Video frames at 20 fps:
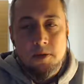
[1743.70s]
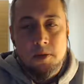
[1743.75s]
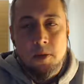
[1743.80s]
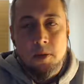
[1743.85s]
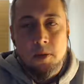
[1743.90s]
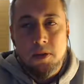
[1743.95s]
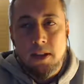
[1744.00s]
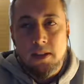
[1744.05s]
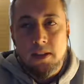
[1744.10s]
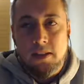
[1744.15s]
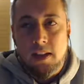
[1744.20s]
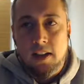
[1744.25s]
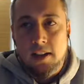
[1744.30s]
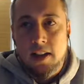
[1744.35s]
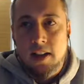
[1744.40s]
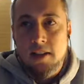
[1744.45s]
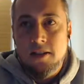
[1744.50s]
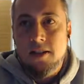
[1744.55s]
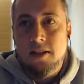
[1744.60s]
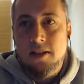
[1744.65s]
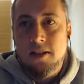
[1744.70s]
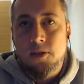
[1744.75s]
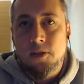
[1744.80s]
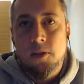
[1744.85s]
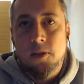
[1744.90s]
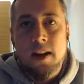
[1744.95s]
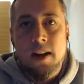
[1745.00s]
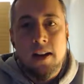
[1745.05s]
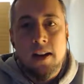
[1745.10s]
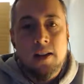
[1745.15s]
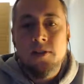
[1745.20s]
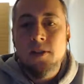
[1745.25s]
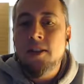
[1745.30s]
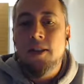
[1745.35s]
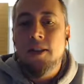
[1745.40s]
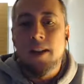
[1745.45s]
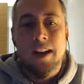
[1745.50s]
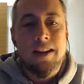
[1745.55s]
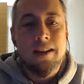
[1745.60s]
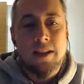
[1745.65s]
people take that kind of stuff for granted. Even
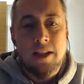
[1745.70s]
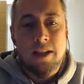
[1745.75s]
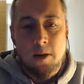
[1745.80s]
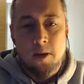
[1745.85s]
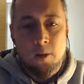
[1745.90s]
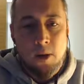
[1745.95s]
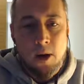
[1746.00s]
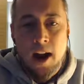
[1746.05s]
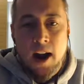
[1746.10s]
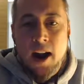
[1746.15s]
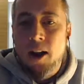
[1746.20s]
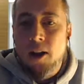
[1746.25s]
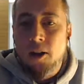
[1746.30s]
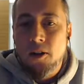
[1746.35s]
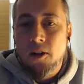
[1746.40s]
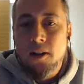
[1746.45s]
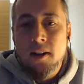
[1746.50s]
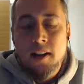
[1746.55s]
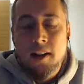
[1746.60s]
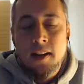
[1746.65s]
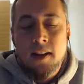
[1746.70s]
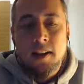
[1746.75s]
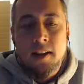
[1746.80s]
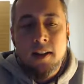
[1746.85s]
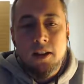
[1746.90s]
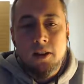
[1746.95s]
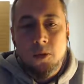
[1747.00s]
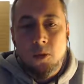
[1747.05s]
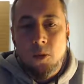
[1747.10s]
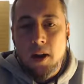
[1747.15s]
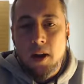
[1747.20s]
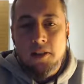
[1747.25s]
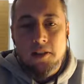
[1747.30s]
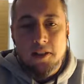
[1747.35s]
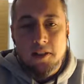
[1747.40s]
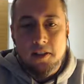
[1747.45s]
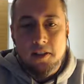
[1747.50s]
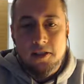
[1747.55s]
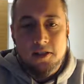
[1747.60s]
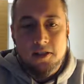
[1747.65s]
their Indian Brown, the way
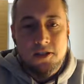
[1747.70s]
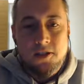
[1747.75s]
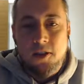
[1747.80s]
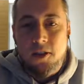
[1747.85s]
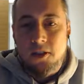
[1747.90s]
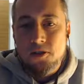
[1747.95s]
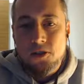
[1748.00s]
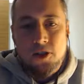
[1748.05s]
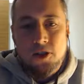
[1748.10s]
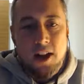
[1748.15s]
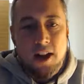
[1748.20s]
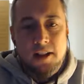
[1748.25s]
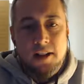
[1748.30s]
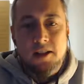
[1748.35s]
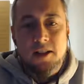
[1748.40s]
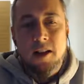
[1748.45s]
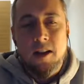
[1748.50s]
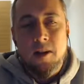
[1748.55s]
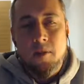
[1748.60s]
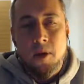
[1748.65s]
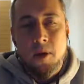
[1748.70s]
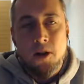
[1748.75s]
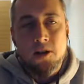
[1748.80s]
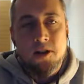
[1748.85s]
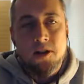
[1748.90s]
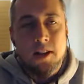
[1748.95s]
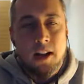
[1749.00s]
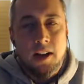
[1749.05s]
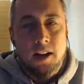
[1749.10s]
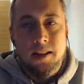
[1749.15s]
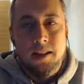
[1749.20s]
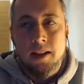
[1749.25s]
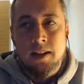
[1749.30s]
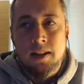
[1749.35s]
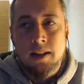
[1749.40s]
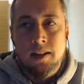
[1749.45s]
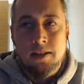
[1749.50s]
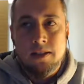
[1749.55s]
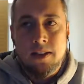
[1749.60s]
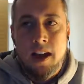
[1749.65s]
that it's all chocolatey and malty, I think,
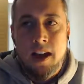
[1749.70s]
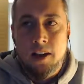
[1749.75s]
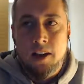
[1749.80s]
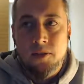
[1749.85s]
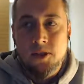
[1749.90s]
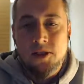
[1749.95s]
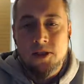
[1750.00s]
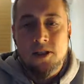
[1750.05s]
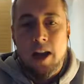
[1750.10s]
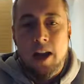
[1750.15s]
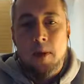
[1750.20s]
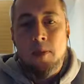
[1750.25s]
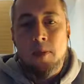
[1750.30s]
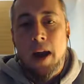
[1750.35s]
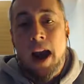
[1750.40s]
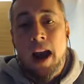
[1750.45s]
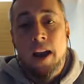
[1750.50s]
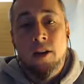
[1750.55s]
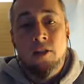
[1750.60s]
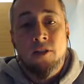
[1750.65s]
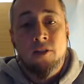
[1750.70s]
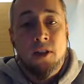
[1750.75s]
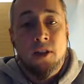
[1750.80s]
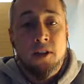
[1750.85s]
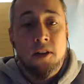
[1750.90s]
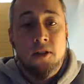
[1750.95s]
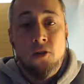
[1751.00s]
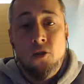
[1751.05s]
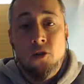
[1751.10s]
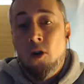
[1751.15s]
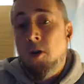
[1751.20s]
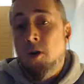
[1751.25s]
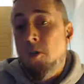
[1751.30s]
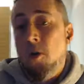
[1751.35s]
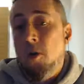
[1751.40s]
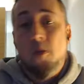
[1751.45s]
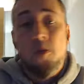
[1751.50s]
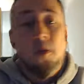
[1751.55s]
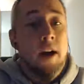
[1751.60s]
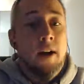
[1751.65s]
is kind of a step out of a
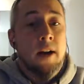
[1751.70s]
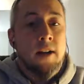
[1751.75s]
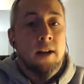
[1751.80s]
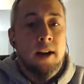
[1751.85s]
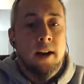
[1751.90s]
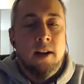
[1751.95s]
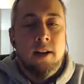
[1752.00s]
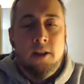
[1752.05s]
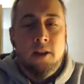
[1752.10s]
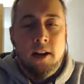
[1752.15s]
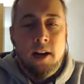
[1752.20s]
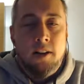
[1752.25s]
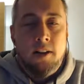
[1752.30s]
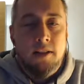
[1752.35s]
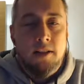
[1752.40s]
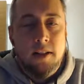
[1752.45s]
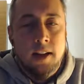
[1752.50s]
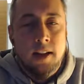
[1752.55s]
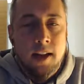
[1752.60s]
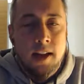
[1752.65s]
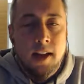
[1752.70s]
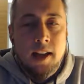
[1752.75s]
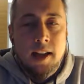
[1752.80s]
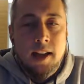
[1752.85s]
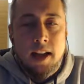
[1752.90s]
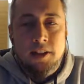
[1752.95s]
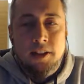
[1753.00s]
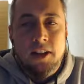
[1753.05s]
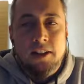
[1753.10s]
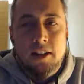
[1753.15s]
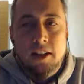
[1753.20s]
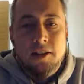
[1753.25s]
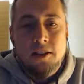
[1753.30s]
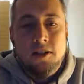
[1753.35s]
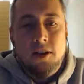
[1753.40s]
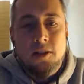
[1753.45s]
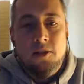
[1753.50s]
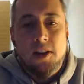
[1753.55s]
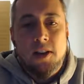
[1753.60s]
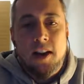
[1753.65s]
normal brown ale. And I, I think they
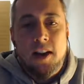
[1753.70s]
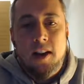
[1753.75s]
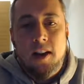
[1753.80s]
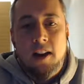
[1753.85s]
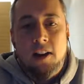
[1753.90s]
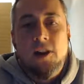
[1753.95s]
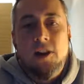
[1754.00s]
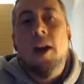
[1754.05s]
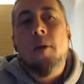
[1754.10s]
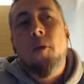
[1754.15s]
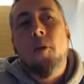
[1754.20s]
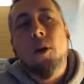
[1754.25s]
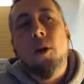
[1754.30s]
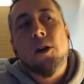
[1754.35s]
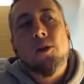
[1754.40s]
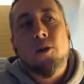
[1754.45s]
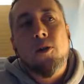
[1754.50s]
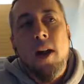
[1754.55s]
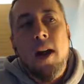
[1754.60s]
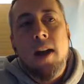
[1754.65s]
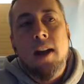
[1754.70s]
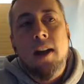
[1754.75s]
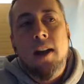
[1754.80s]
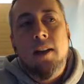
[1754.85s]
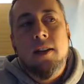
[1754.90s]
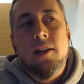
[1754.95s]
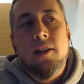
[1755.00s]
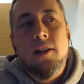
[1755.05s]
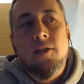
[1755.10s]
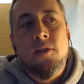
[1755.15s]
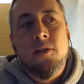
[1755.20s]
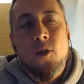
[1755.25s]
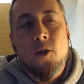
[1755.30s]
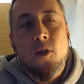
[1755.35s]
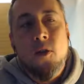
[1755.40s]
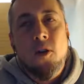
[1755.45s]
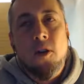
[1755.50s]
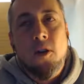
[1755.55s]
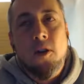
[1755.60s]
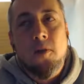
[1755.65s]
deserve a lot, a lot more credit
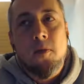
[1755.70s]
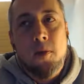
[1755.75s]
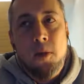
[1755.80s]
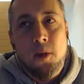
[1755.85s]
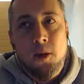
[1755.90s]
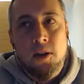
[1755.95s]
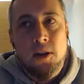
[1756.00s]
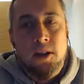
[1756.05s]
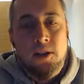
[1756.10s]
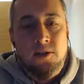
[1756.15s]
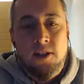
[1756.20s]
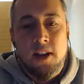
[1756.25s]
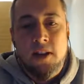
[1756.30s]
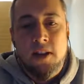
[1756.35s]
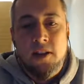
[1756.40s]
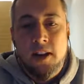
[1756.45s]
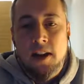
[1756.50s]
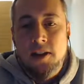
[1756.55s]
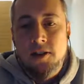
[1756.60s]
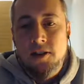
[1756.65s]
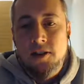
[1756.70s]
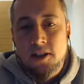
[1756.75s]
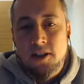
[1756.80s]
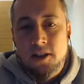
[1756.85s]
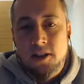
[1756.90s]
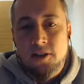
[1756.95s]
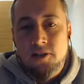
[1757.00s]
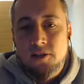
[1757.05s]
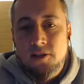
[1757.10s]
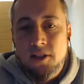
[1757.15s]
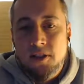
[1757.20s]
for building a foundation of